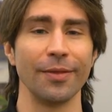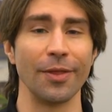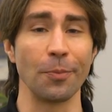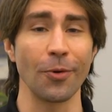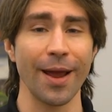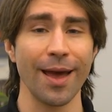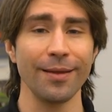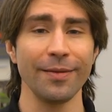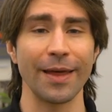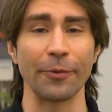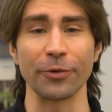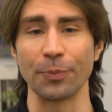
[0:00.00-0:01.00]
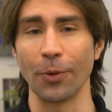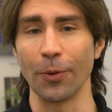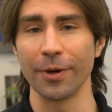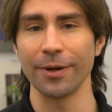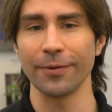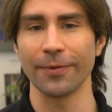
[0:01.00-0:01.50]
the brand that was
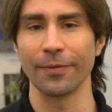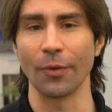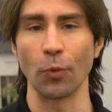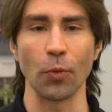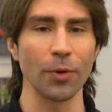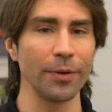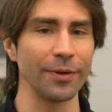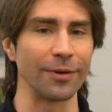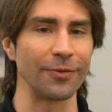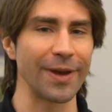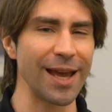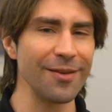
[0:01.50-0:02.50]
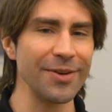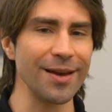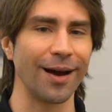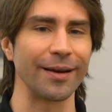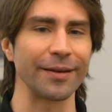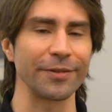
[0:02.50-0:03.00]
born from the world of
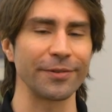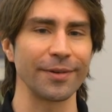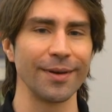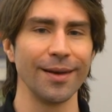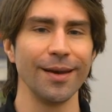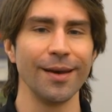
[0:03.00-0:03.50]
avionics.